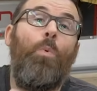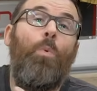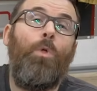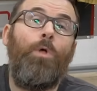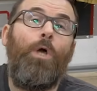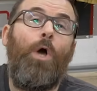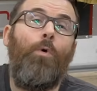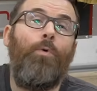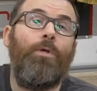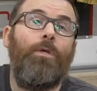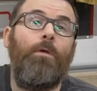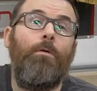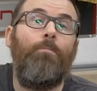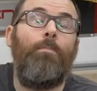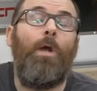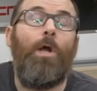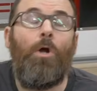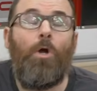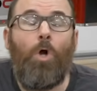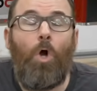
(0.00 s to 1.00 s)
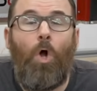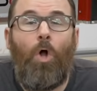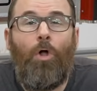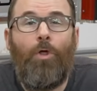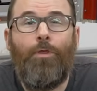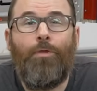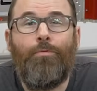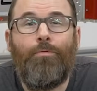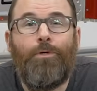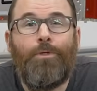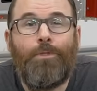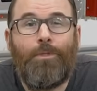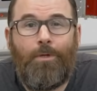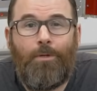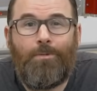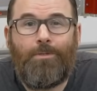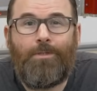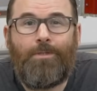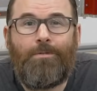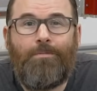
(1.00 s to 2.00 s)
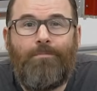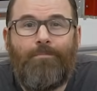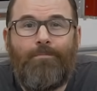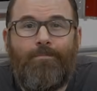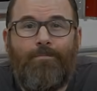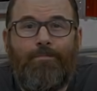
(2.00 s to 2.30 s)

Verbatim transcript: we'll go and compare all the results.